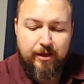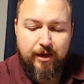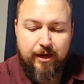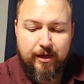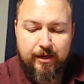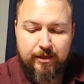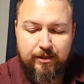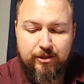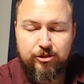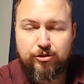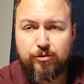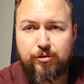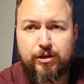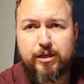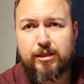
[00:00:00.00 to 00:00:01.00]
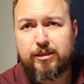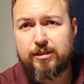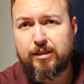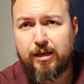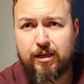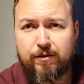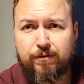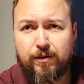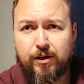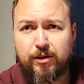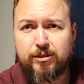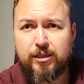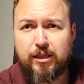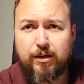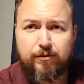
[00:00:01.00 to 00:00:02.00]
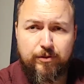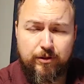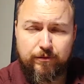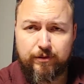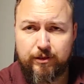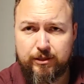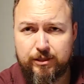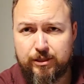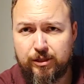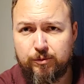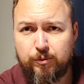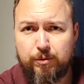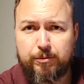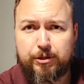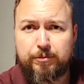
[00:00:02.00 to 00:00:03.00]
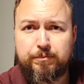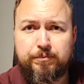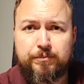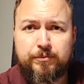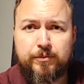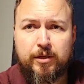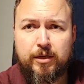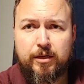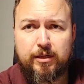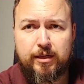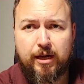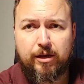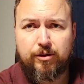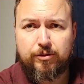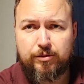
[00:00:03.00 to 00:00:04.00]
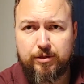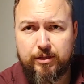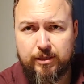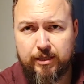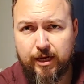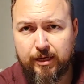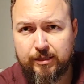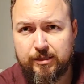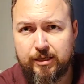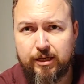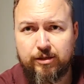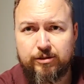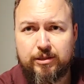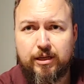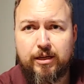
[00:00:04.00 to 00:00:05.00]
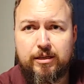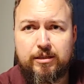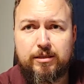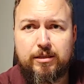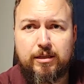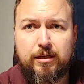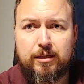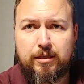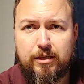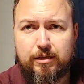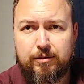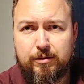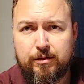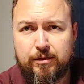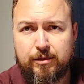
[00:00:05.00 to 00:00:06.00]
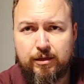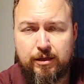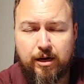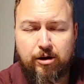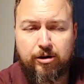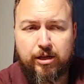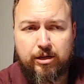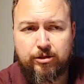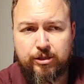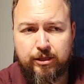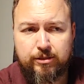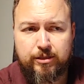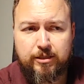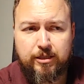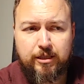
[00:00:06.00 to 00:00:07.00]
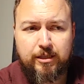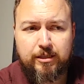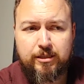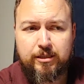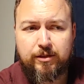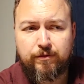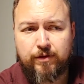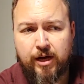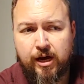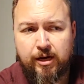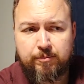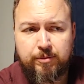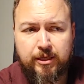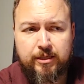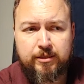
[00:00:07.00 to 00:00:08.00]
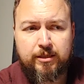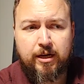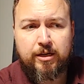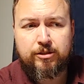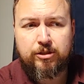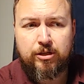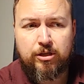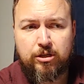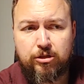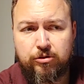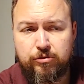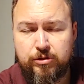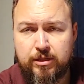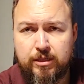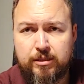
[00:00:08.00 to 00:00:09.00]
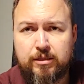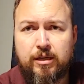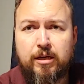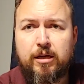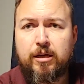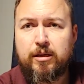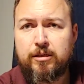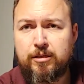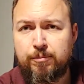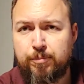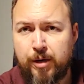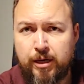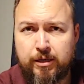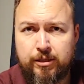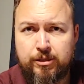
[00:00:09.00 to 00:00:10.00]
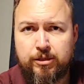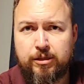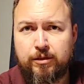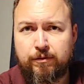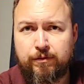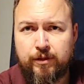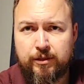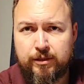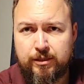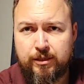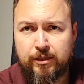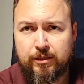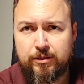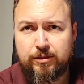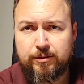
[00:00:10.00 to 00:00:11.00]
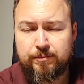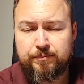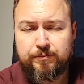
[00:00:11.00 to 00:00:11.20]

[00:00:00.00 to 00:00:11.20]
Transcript: And the story is that he falls in love with a Philistine woman. Now, the text tells us, the, the, the narrator tells us that this is of God because God's going to use this to punish the Philistines.